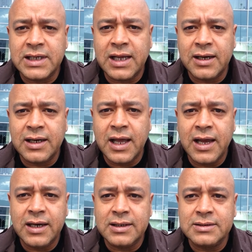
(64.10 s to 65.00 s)
that
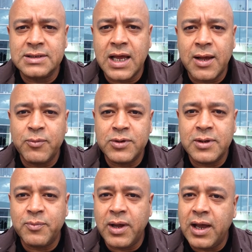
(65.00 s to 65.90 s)
night, jammed with
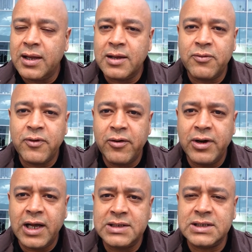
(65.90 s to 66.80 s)
the band. They were
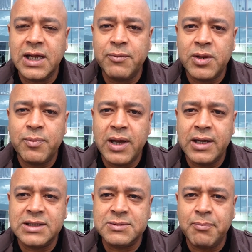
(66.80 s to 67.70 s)
very nice. The name of the
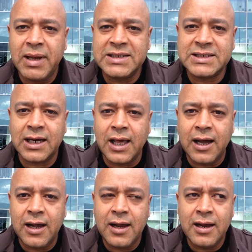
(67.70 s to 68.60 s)
band is Mezcla.